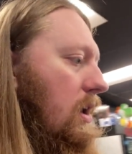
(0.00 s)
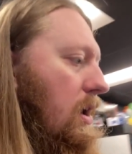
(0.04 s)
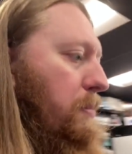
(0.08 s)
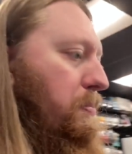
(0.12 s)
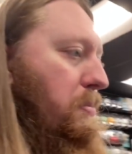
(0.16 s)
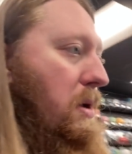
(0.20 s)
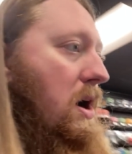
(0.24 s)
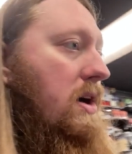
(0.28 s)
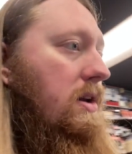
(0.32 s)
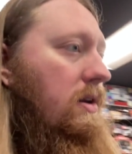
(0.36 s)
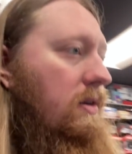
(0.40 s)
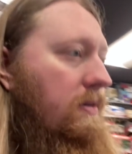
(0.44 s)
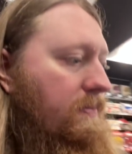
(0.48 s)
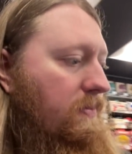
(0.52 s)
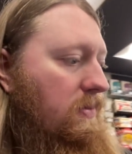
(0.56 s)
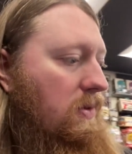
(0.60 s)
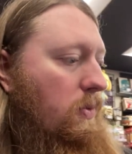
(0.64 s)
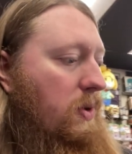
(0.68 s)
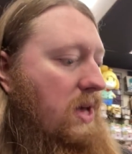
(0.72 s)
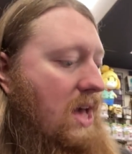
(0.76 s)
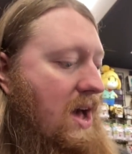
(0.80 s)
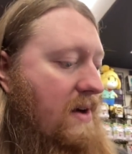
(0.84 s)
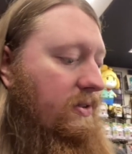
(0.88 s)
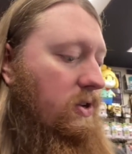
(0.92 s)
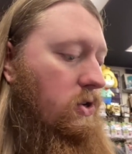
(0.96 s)
But
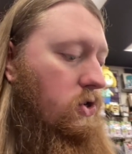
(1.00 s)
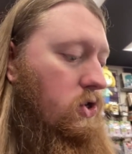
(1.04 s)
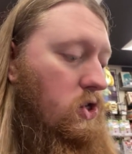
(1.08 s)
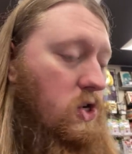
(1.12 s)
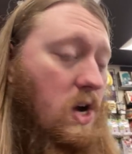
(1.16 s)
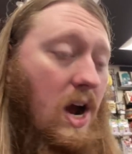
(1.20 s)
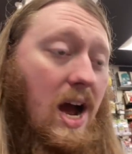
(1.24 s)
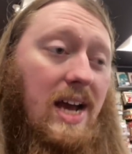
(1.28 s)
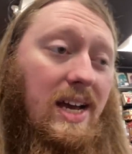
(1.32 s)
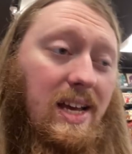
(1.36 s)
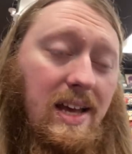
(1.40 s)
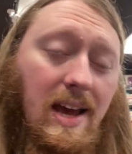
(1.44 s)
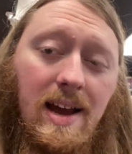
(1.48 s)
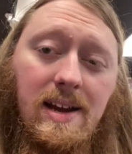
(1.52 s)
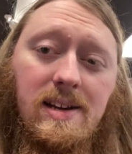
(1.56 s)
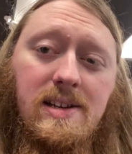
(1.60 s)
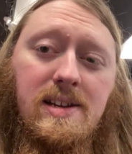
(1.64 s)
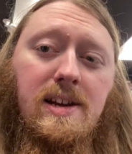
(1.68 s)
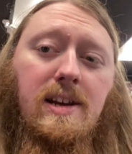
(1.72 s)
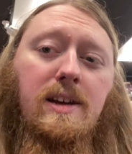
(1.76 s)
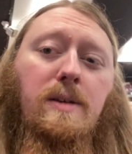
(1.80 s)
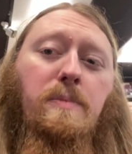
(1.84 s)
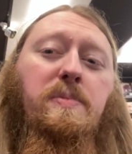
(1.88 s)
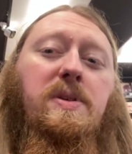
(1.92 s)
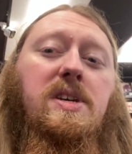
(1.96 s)
we have a
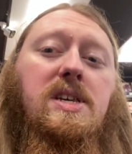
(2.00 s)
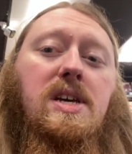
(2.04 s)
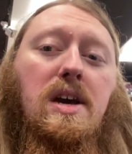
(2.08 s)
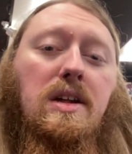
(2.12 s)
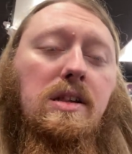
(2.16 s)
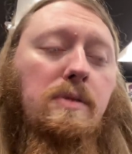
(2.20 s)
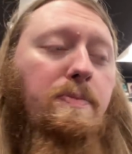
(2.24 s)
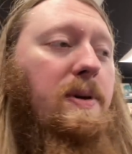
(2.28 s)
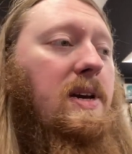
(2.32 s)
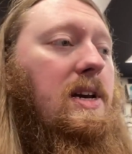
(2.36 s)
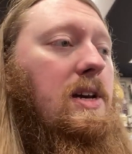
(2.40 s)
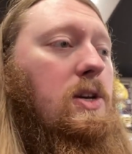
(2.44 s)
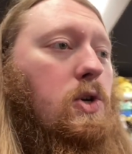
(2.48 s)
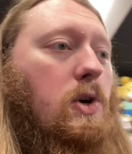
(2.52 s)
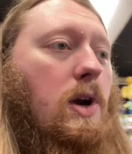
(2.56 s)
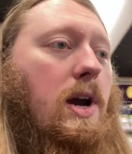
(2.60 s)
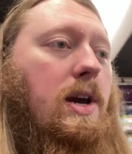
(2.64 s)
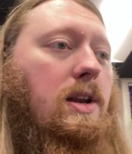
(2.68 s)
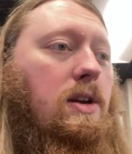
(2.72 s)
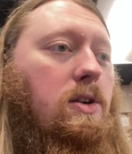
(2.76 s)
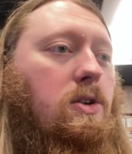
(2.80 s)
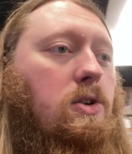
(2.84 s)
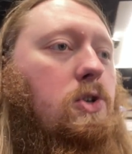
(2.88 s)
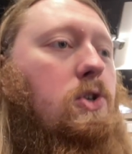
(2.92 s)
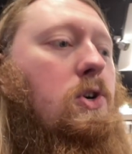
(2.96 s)
gigantic PSP
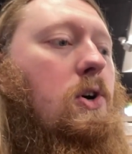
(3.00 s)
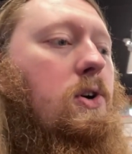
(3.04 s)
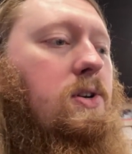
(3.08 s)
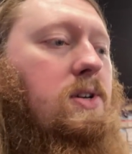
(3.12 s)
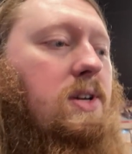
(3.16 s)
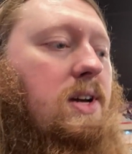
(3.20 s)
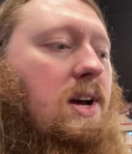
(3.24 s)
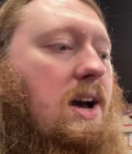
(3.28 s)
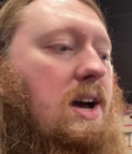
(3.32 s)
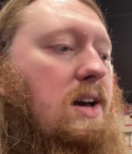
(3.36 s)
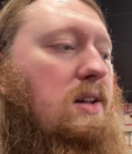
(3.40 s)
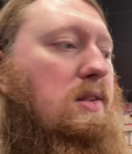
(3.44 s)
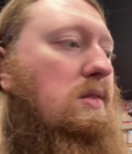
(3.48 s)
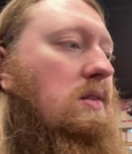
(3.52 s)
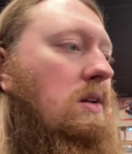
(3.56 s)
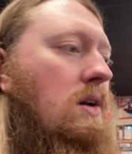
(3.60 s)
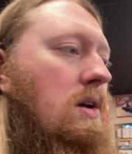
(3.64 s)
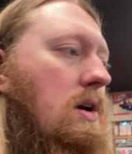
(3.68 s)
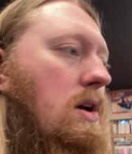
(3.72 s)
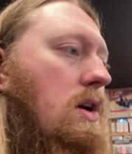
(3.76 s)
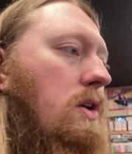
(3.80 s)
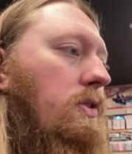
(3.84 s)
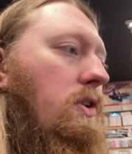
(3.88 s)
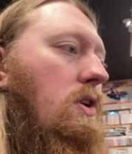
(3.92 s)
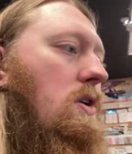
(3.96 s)
trade-in to show you guys.
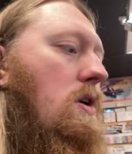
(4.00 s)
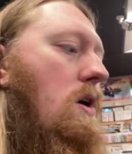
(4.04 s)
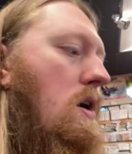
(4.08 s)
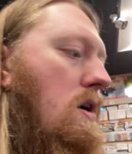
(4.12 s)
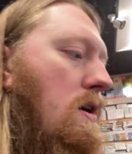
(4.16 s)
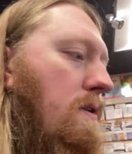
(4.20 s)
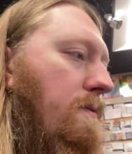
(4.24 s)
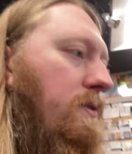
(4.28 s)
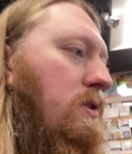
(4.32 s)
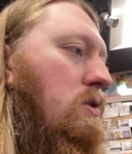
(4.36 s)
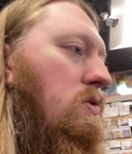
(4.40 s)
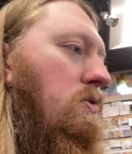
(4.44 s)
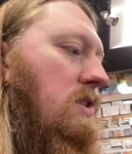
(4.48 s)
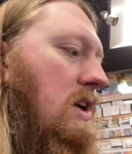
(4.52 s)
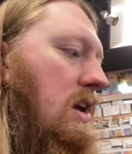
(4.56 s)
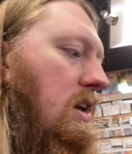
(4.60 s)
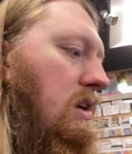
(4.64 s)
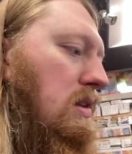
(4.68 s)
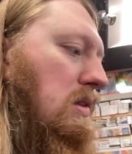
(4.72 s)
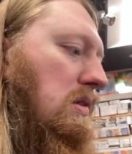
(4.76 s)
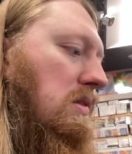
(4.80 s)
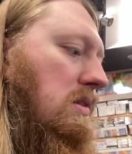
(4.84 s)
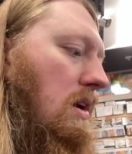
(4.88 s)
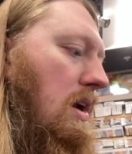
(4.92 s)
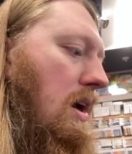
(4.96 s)
There are a few
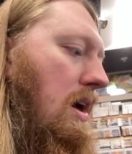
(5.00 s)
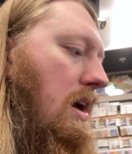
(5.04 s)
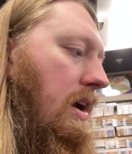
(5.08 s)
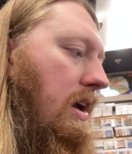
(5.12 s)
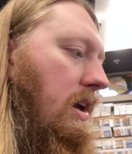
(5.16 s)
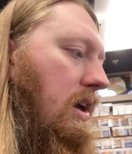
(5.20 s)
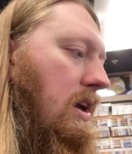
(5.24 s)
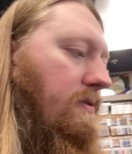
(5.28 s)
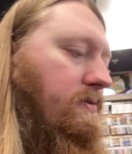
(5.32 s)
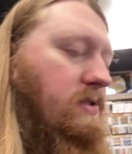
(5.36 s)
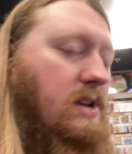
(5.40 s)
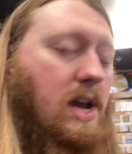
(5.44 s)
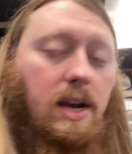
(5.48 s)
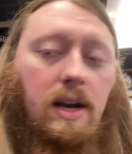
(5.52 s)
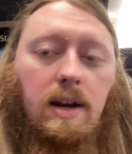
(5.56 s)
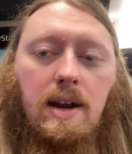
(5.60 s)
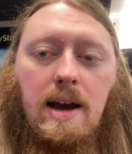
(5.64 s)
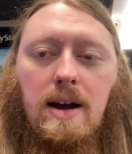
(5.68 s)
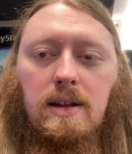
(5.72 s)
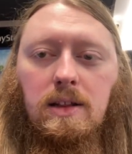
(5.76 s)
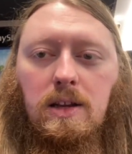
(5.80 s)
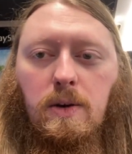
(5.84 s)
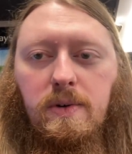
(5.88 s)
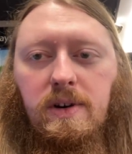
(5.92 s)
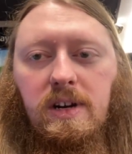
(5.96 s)
things that I have taken
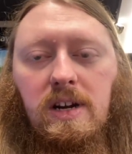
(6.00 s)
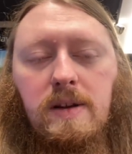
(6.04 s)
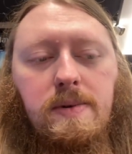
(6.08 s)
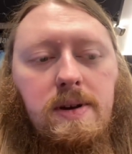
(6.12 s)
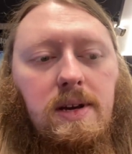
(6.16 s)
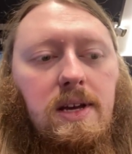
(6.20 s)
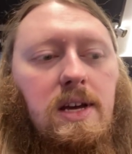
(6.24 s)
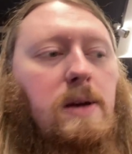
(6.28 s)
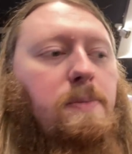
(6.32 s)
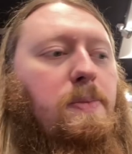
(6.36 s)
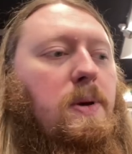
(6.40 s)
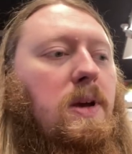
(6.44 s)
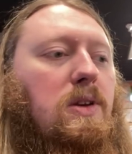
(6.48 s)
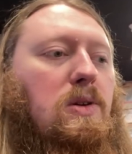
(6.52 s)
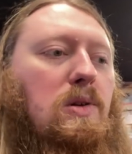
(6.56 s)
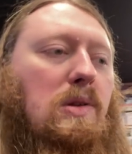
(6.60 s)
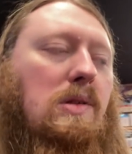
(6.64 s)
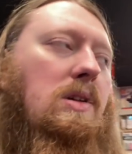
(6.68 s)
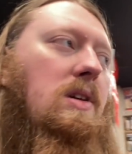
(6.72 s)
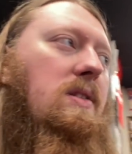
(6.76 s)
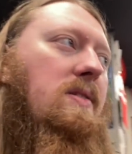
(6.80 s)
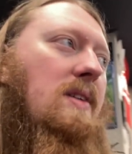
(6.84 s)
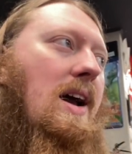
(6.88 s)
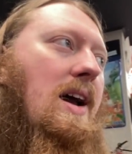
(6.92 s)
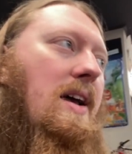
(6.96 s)
out that we're going to be keeping. You'll
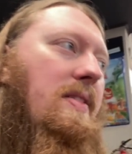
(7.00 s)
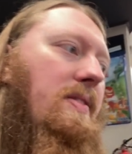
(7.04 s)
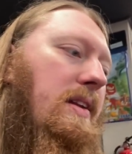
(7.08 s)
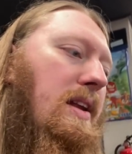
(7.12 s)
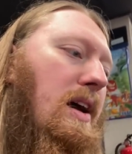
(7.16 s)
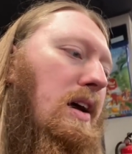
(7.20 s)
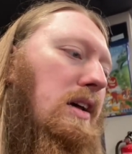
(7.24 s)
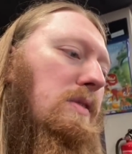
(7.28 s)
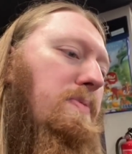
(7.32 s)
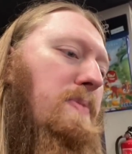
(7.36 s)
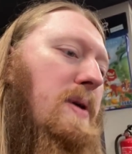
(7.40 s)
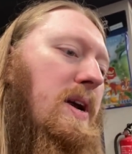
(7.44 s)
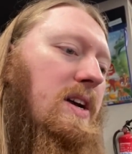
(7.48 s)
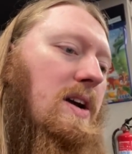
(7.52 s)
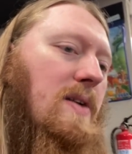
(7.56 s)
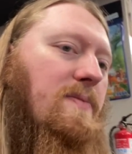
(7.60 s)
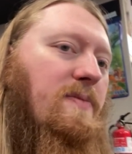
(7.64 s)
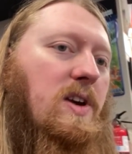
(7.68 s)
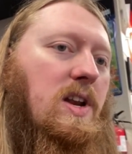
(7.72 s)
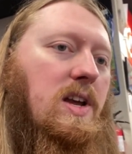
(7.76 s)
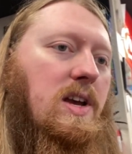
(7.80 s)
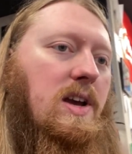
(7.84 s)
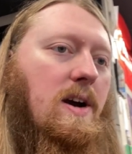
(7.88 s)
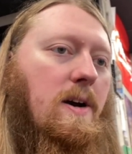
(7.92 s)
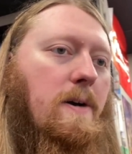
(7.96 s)
see that in the next pickup
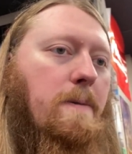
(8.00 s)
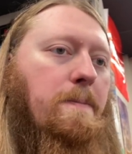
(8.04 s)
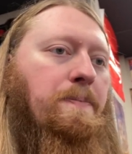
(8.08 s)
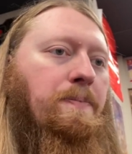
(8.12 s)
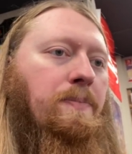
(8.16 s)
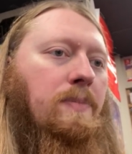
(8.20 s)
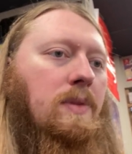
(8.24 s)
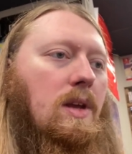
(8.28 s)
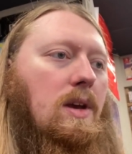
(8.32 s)
video.